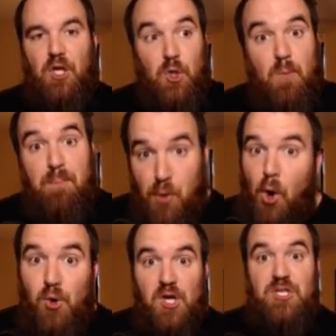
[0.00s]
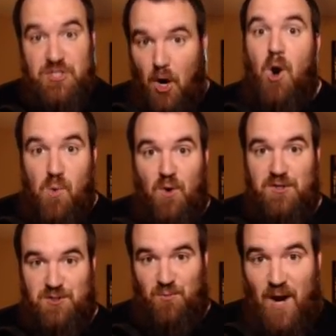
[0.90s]
You broke Star
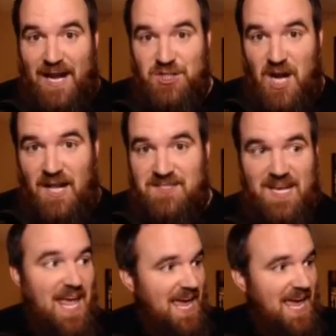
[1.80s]
Wars, Rian Johnson.